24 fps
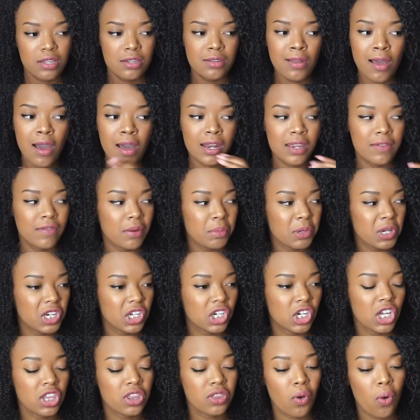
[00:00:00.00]
not even, I'm
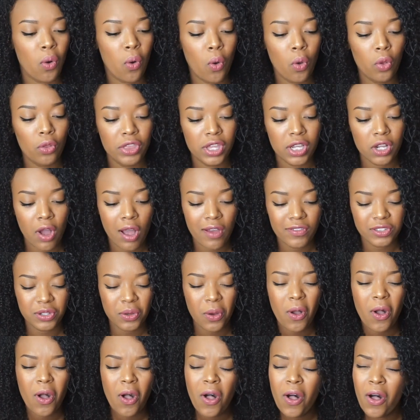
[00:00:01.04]
gonna cut the whole thing off.
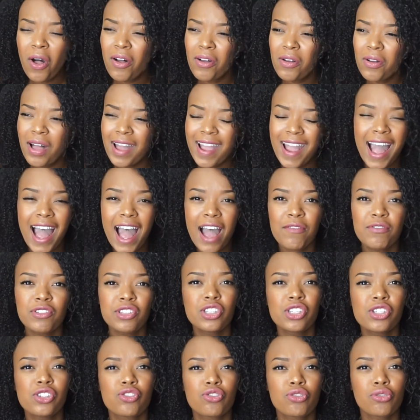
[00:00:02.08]
So all I have is
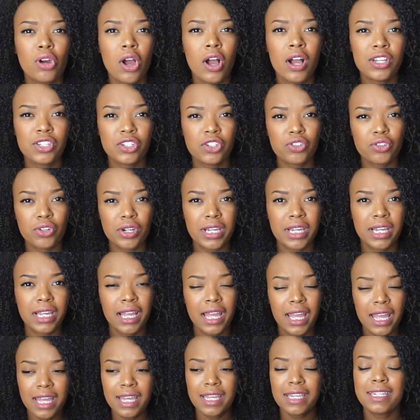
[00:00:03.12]
the
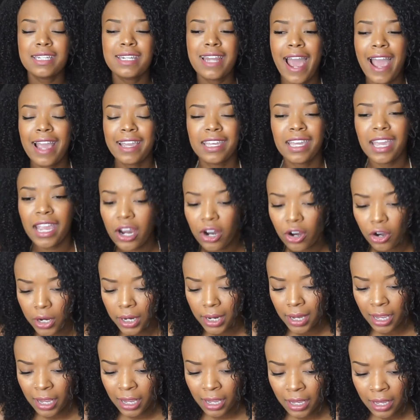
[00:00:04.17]
drawstring neck
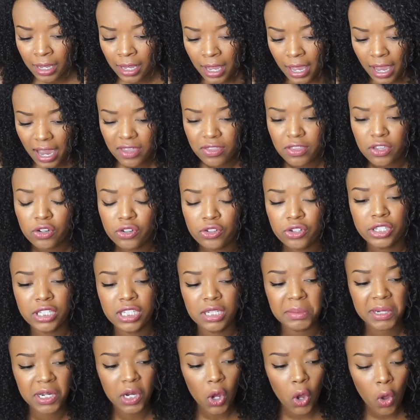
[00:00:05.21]
area, and then you just
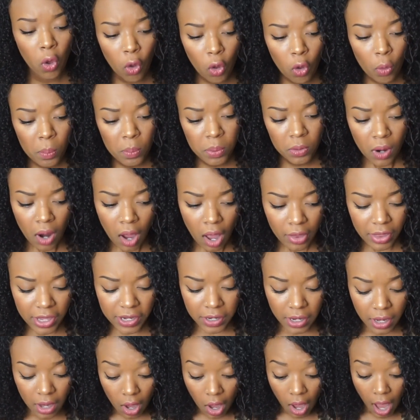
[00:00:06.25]
see my whole bra.
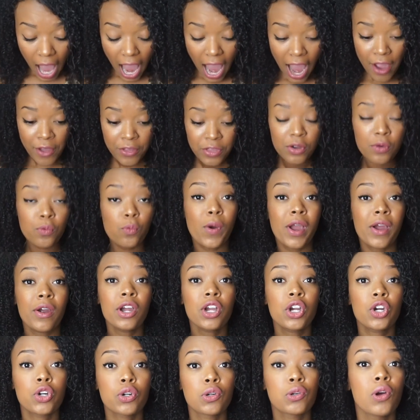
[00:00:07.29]
Like, either
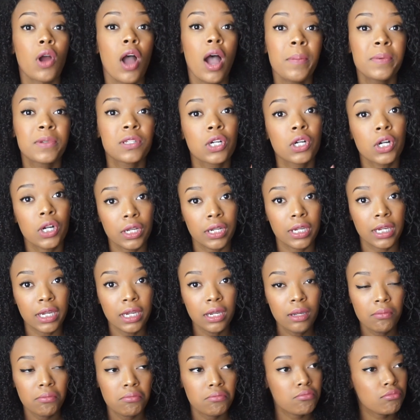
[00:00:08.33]
wear a cropped
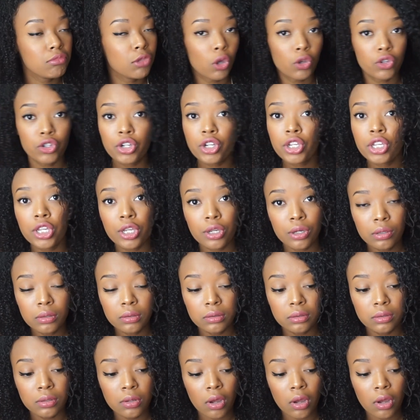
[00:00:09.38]
hoodie, those are cute,